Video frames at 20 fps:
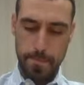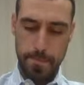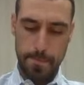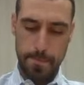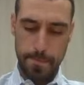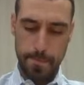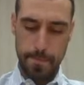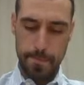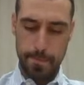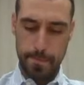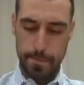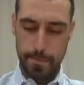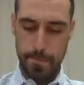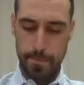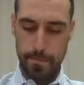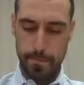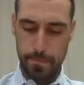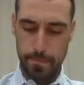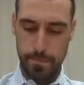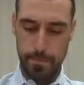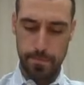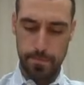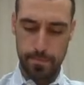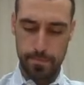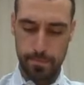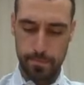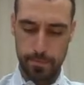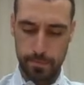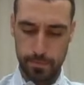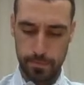
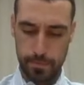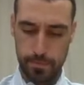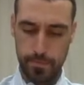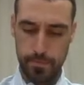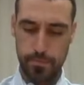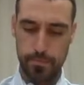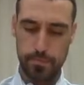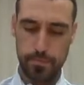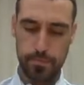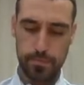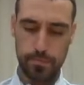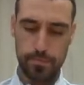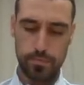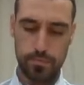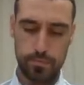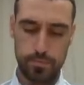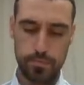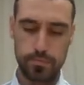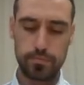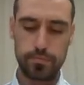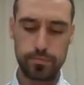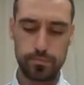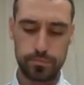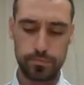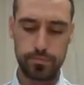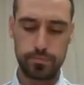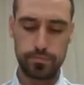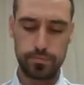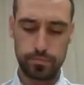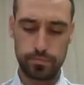
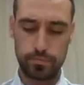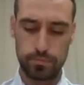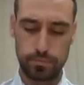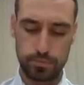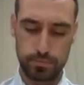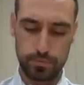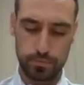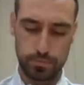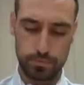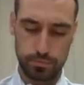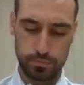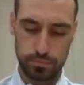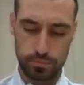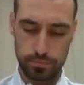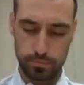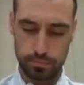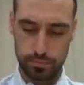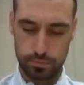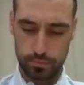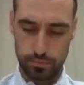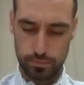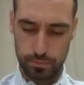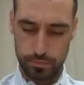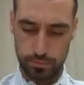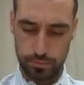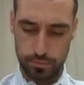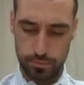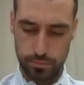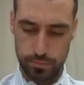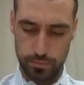
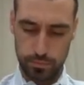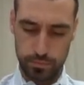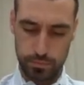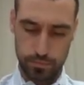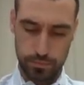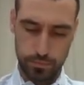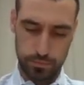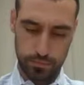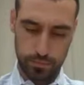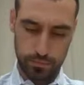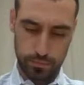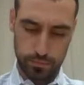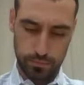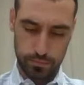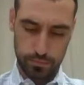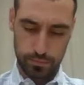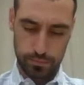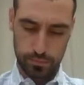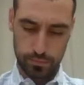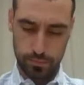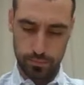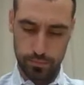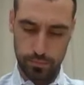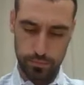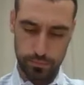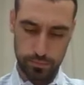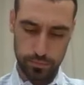(not speaking)